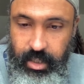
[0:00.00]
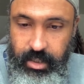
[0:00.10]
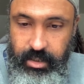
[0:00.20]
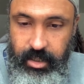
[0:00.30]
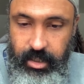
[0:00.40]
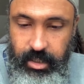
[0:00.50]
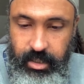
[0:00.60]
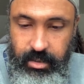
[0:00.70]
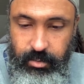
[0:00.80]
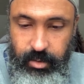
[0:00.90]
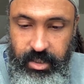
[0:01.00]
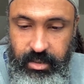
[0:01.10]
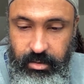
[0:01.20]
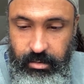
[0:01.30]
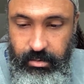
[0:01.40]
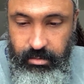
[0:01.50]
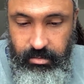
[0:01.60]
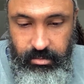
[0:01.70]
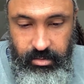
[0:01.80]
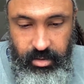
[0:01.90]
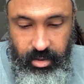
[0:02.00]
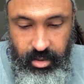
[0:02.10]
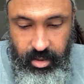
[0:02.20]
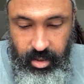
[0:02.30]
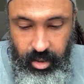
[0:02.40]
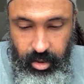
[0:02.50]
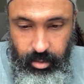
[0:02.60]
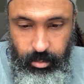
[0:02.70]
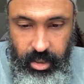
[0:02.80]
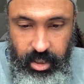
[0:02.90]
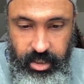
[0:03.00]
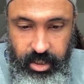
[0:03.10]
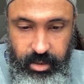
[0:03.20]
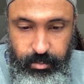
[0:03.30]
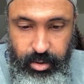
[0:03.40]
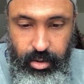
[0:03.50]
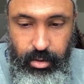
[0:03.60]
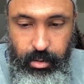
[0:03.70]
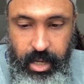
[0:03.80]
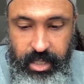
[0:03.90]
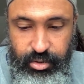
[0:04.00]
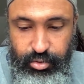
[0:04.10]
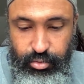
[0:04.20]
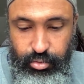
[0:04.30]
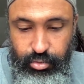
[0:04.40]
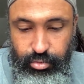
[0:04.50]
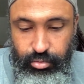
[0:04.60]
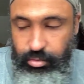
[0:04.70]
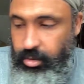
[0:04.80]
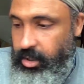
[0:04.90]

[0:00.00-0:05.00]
singing sweet songs, a melody pure and true.